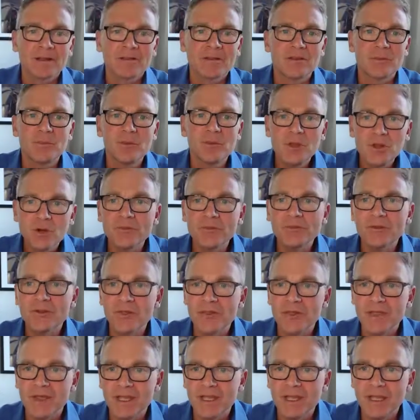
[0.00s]
The beautiful
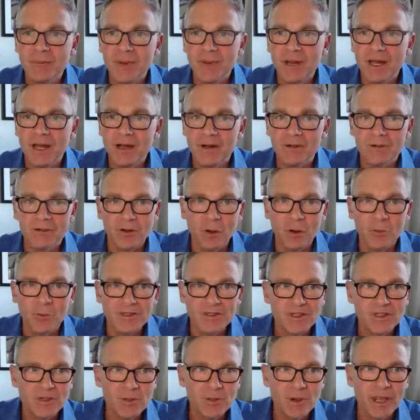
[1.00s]
thing about
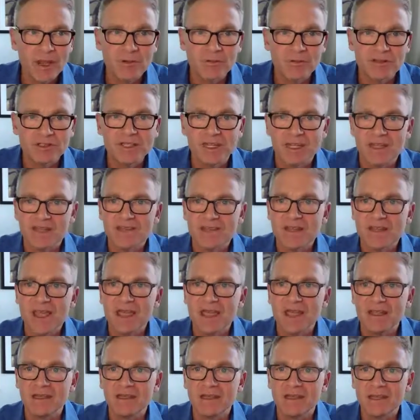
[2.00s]
Opc Ua over
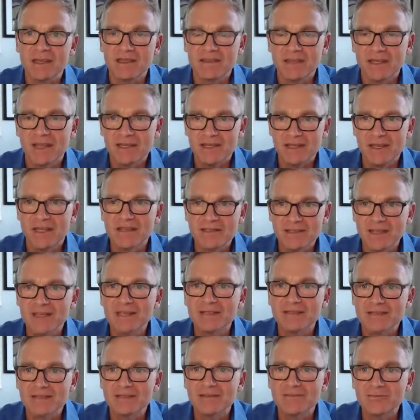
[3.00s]
TSN is that it's
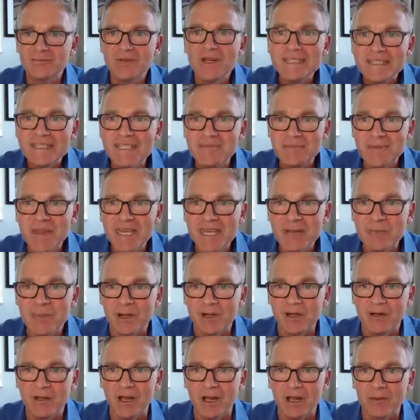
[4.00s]
like the Reese's peanut
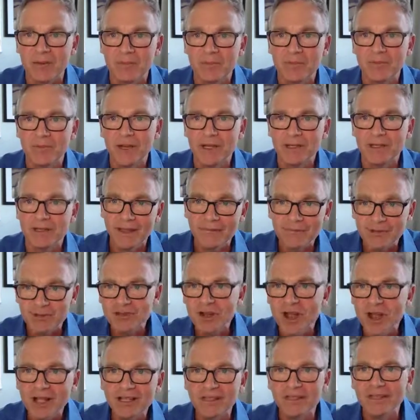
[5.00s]
butter cup, right? You have the
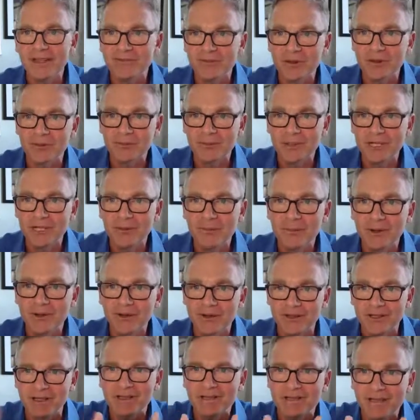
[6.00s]
chocolate, you have the peanut
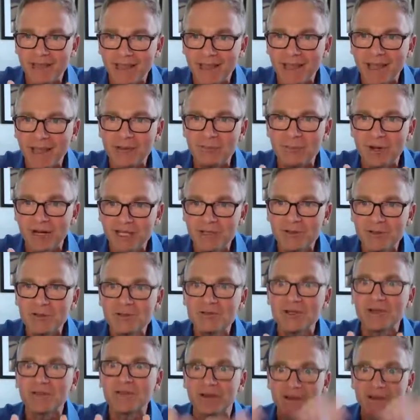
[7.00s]
butter, and they kind of run into
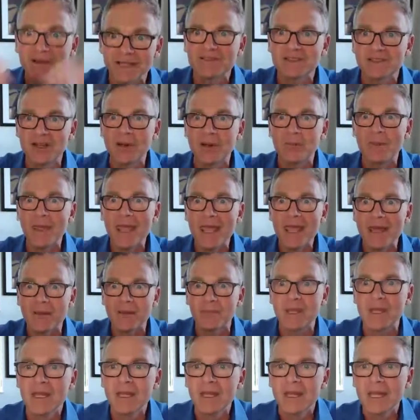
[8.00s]
each other, and next thing you know,
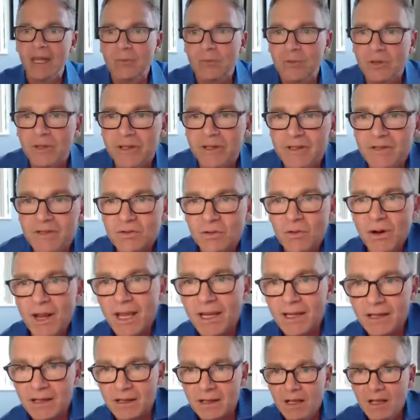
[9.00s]
bam, it really is
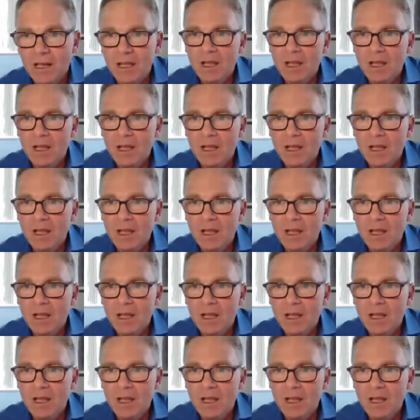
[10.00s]
great.